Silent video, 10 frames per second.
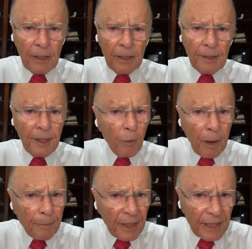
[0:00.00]

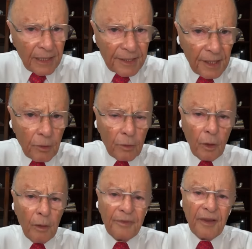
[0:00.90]
Not only
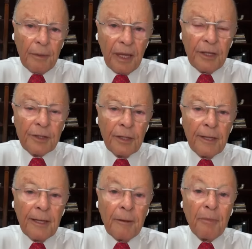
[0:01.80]
myself, obviously,
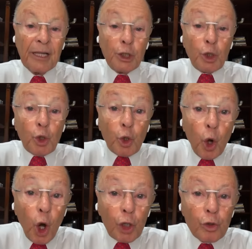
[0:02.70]
but
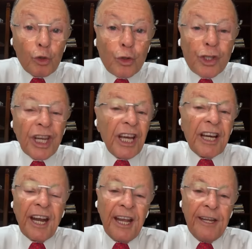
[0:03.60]
all those who
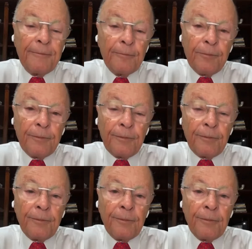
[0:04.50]
believe.
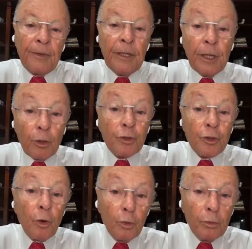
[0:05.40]
And I
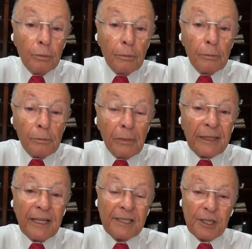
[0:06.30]
am one
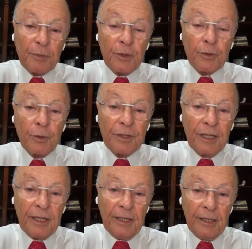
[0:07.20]
of these people.
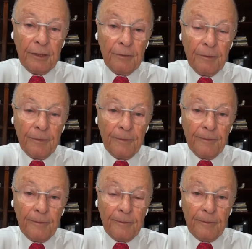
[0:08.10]
One of those who
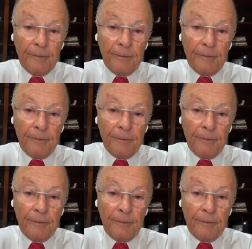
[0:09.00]
believed.